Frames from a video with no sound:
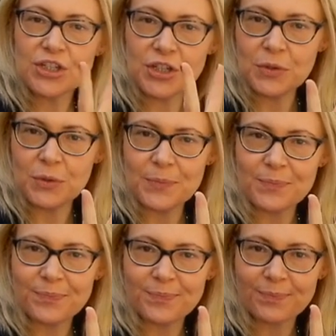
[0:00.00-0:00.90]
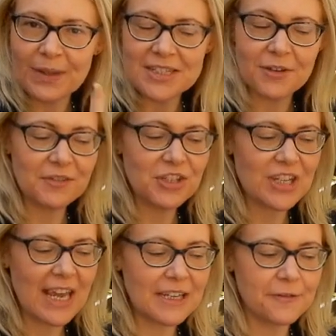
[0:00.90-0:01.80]
Two. So I've
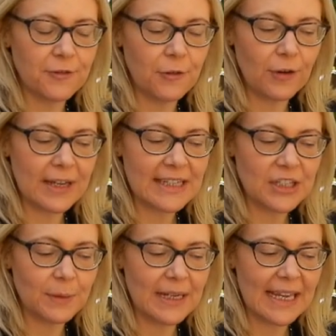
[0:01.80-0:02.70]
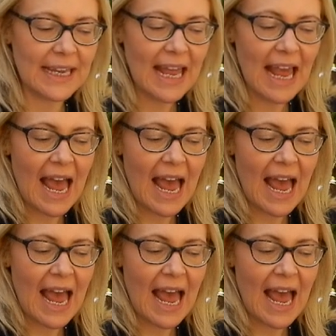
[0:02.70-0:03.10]
shared four equally,